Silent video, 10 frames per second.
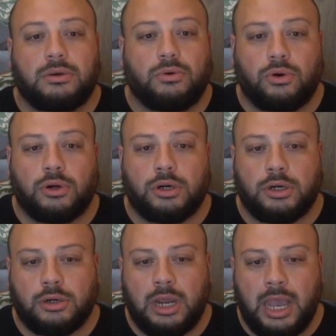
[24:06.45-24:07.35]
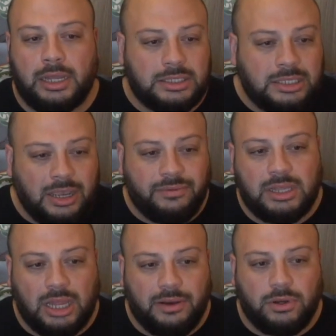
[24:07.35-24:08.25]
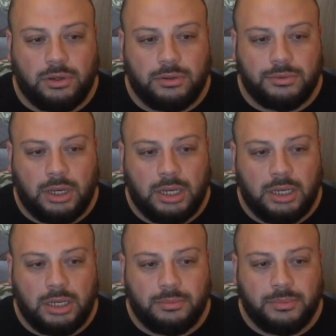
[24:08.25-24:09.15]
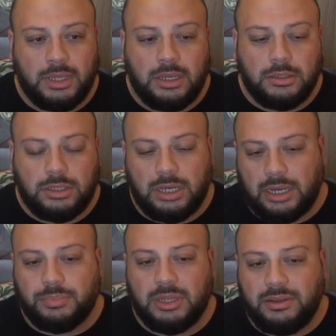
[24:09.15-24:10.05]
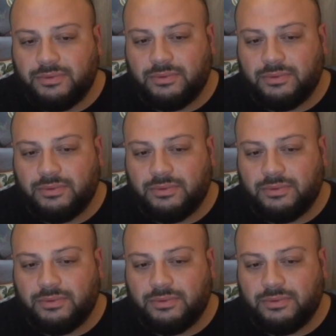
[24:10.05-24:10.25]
or at 7th level. That I believe,